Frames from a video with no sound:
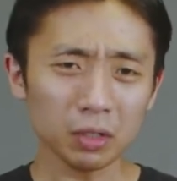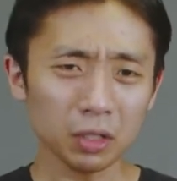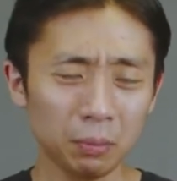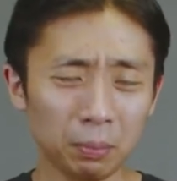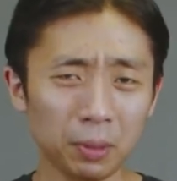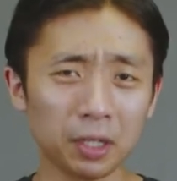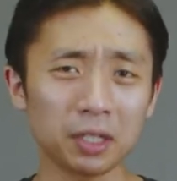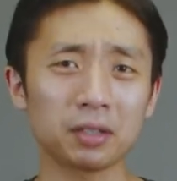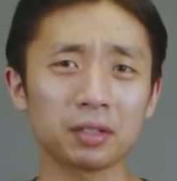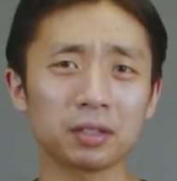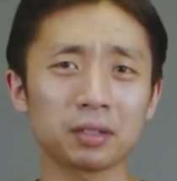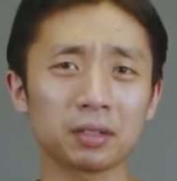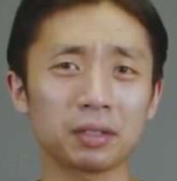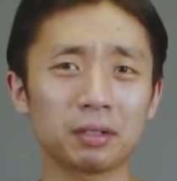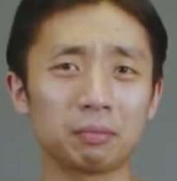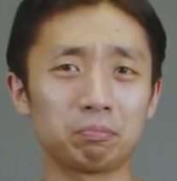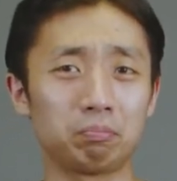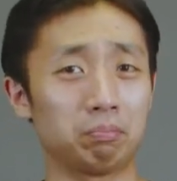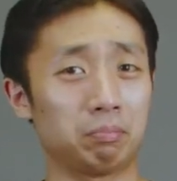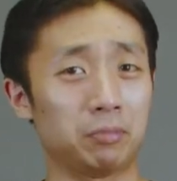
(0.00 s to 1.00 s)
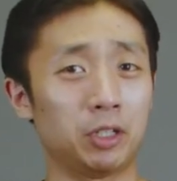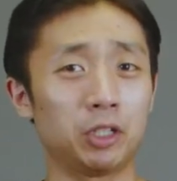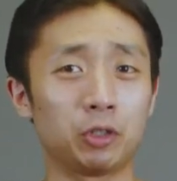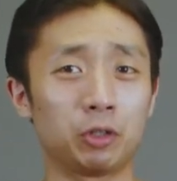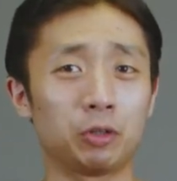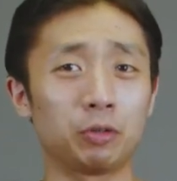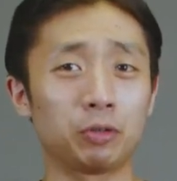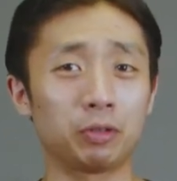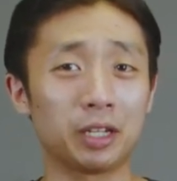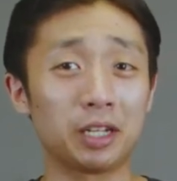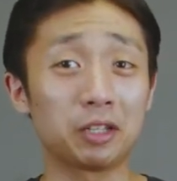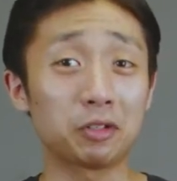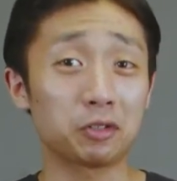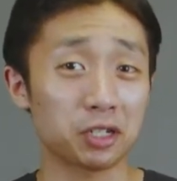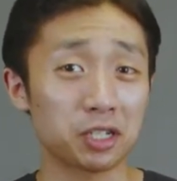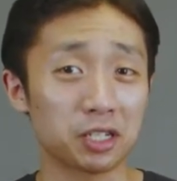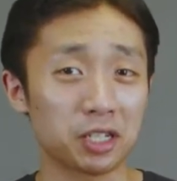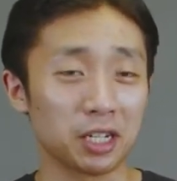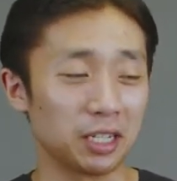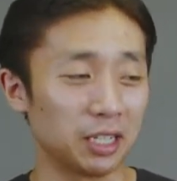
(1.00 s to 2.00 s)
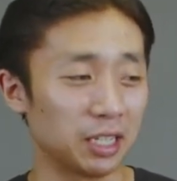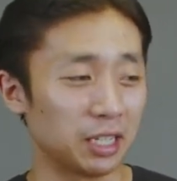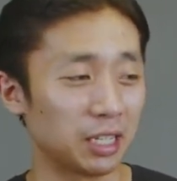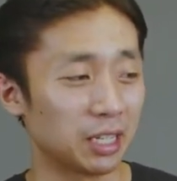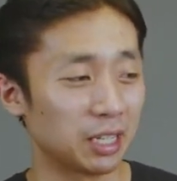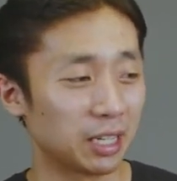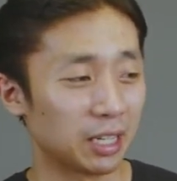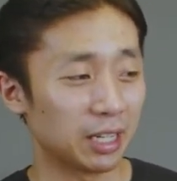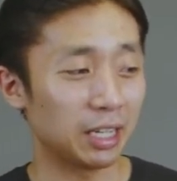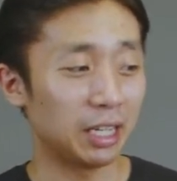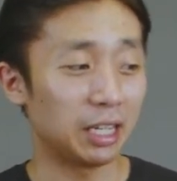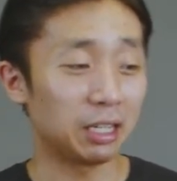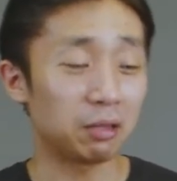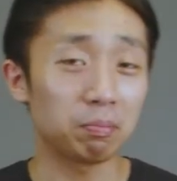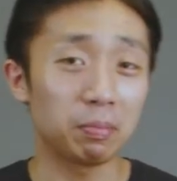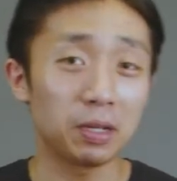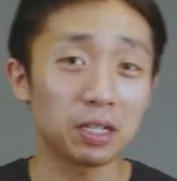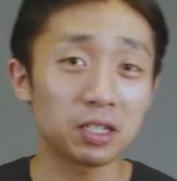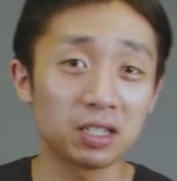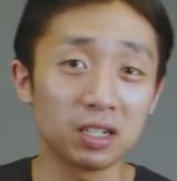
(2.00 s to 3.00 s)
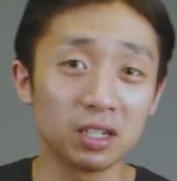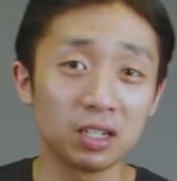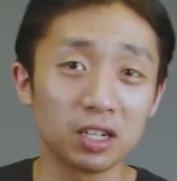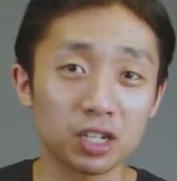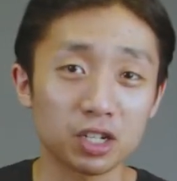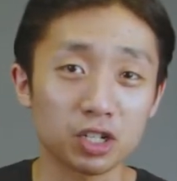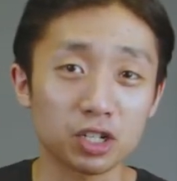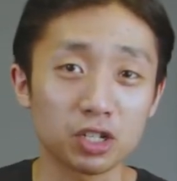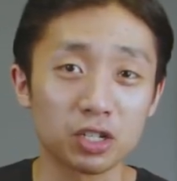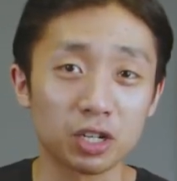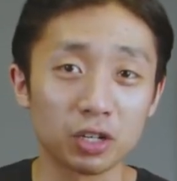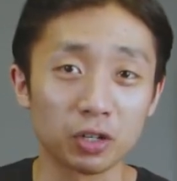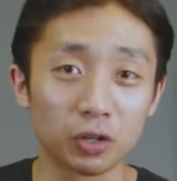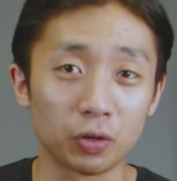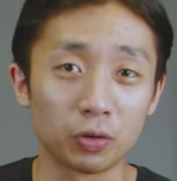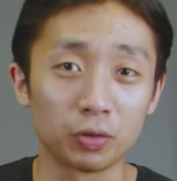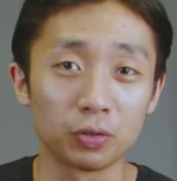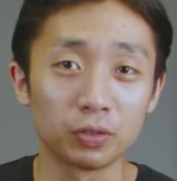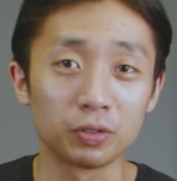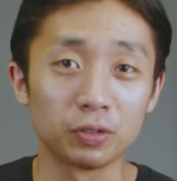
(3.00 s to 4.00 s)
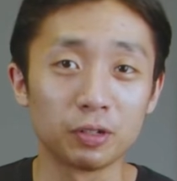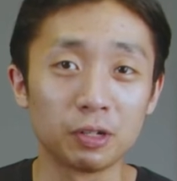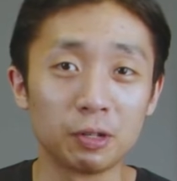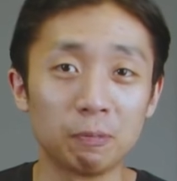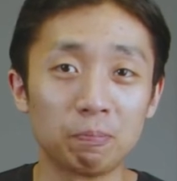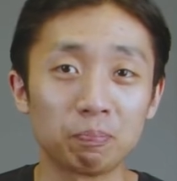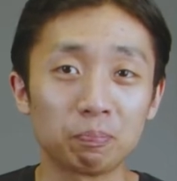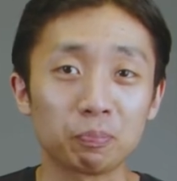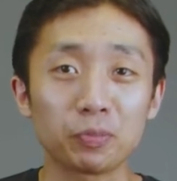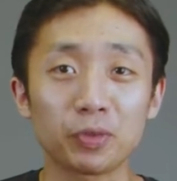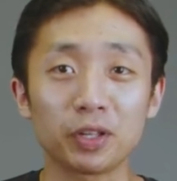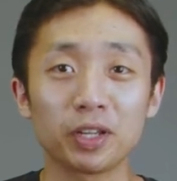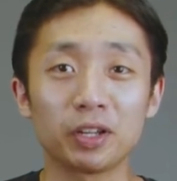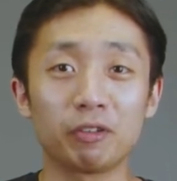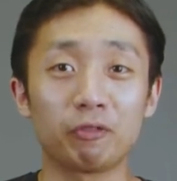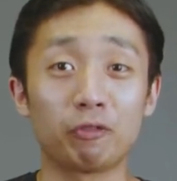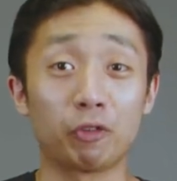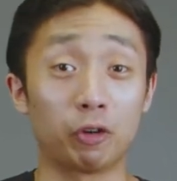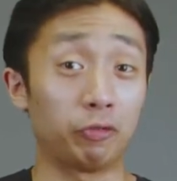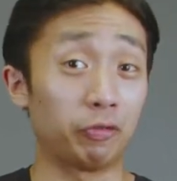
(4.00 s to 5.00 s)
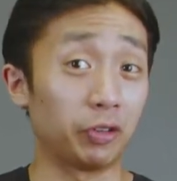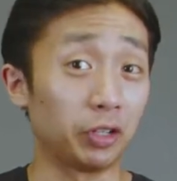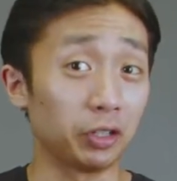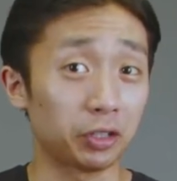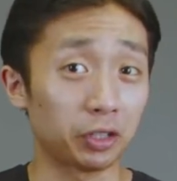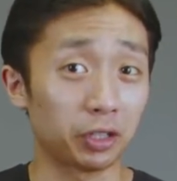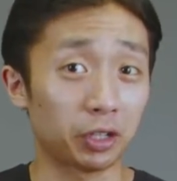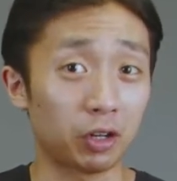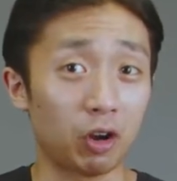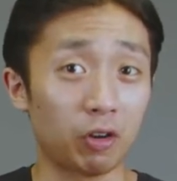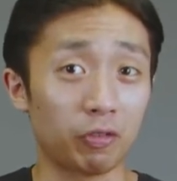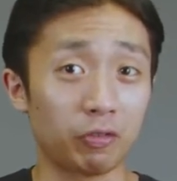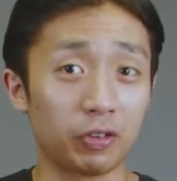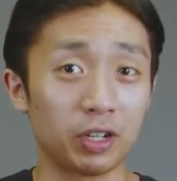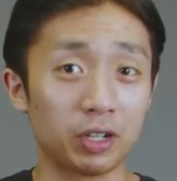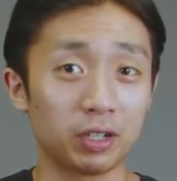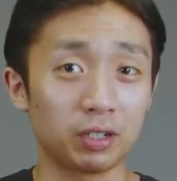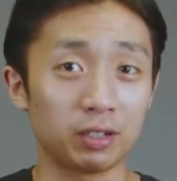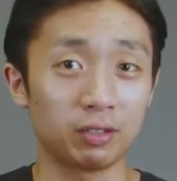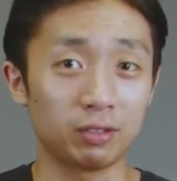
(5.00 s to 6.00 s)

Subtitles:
But, interestingly, it beats the Niche Zero for filter coffee.